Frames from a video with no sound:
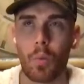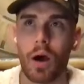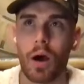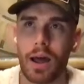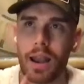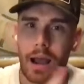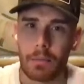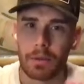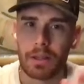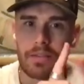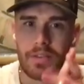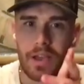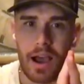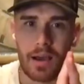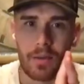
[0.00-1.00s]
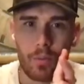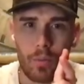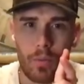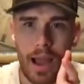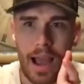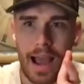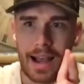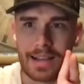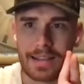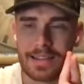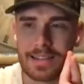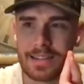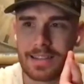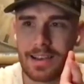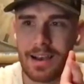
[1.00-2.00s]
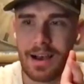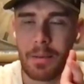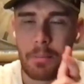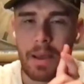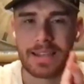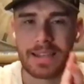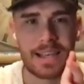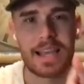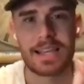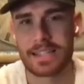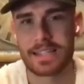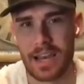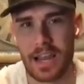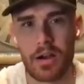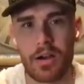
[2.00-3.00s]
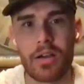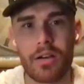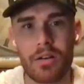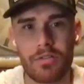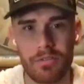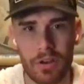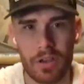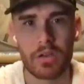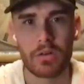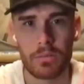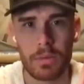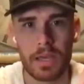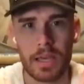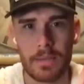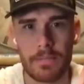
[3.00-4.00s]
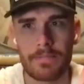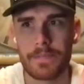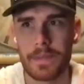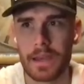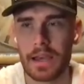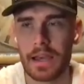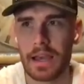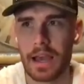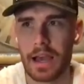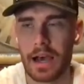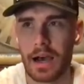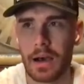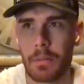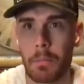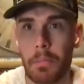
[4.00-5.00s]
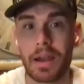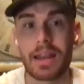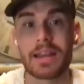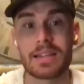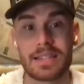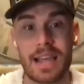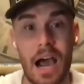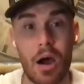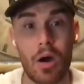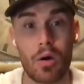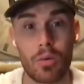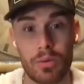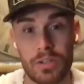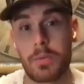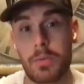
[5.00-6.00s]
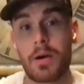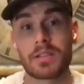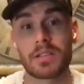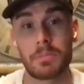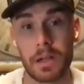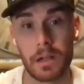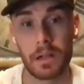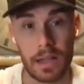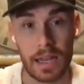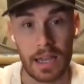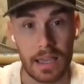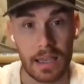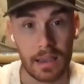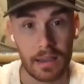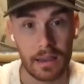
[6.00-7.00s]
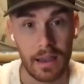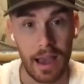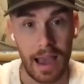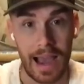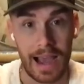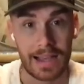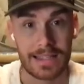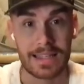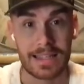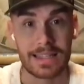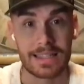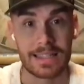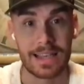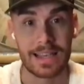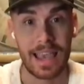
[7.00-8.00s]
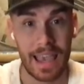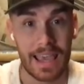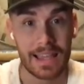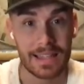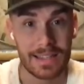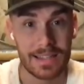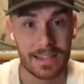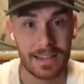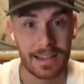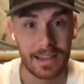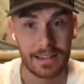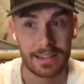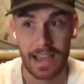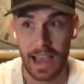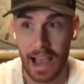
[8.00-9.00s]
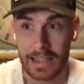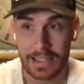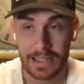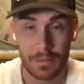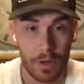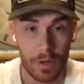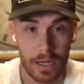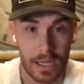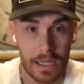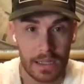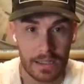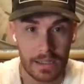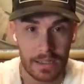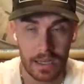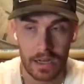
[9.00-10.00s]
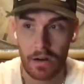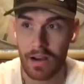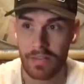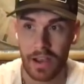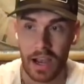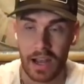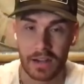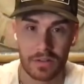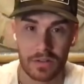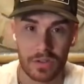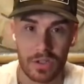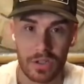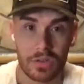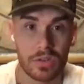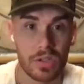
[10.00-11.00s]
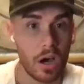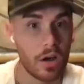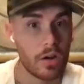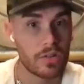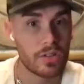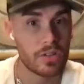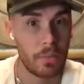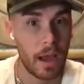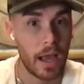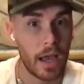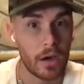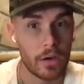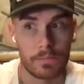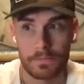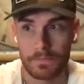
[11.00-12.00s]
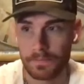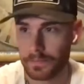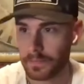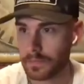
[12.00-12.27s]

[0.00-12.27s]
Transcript: one i believe god has a best case scenario for you and me um, but it is our responsibility as his kids to ask yeah. him what it is you know i've yeah. got two daughters of my own